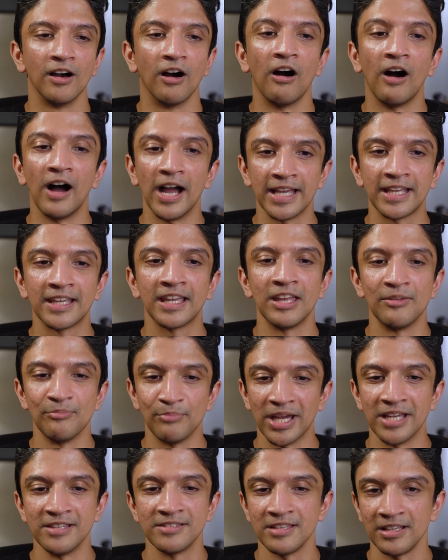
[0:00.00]
I can
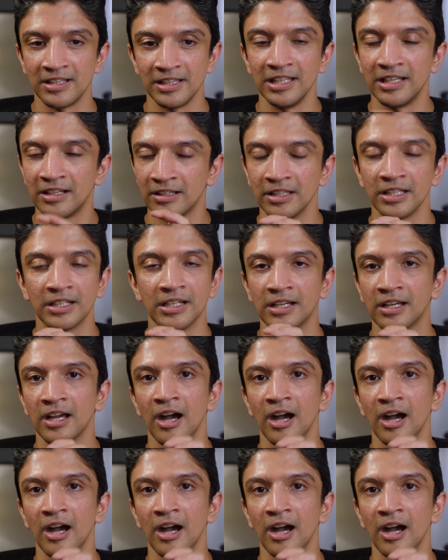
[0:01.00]
basically click a